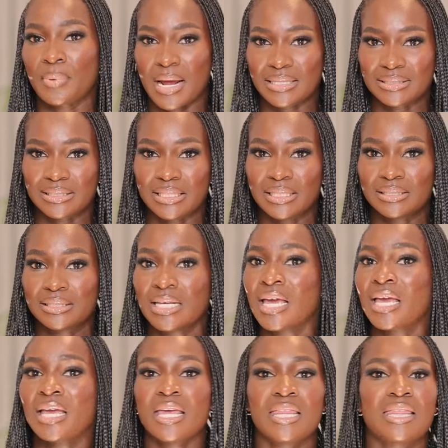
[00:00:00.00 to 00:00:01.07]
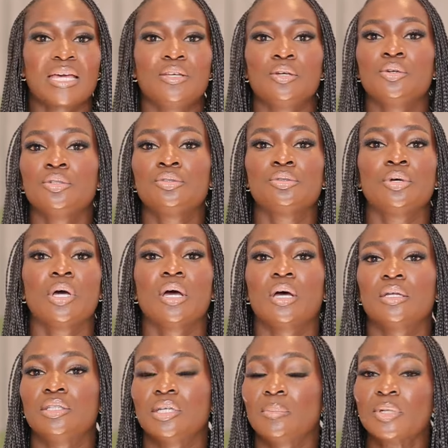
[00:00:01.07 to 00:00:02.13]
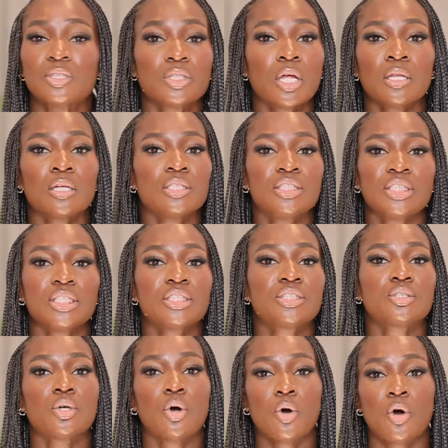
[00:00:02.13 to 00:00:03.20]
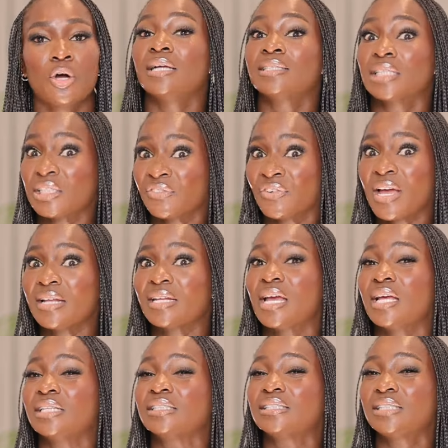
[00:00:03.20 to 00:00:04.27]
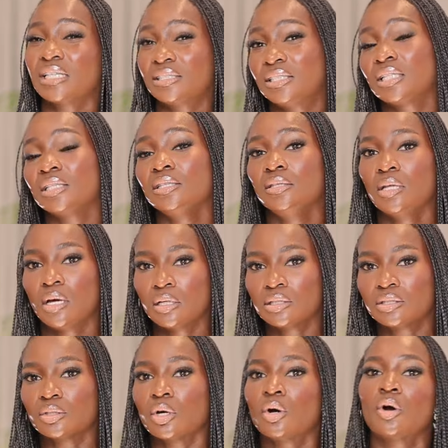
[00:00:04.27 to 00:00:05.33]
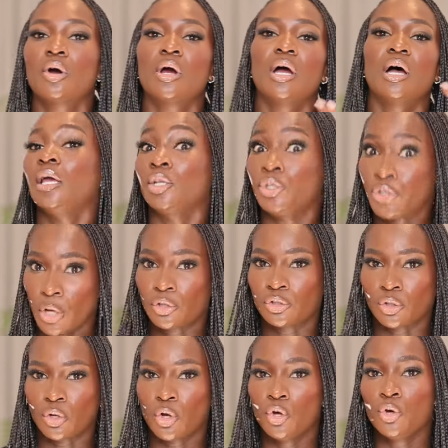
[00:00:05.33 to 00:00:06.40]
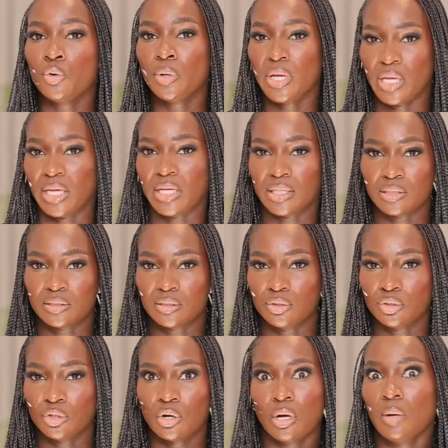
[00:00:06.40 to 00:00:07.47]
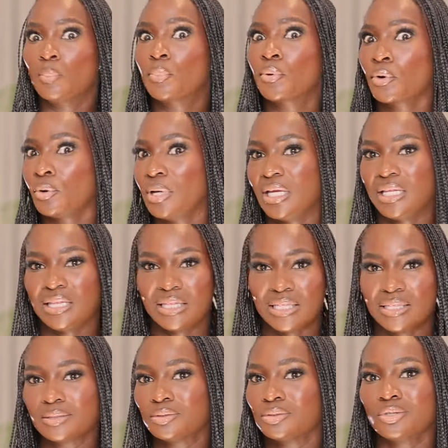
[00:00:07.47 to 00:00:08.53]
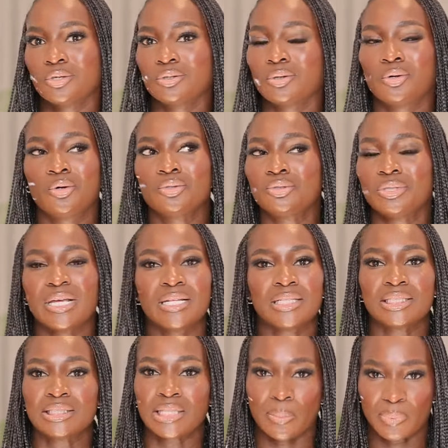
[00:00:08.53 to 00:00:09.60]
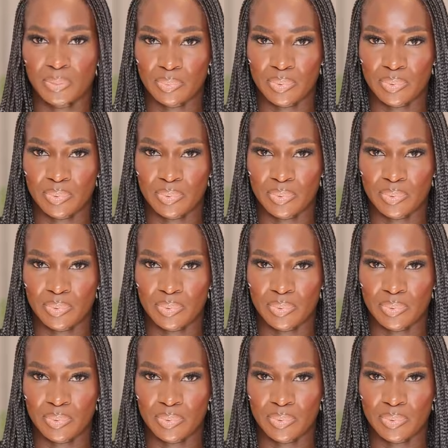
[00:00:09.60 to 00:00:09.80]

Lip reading: practice. Either you go to a dermatologist or a certified aesthetic nurse or a doctor who is, you know, a pro in this. Do not go to any shabby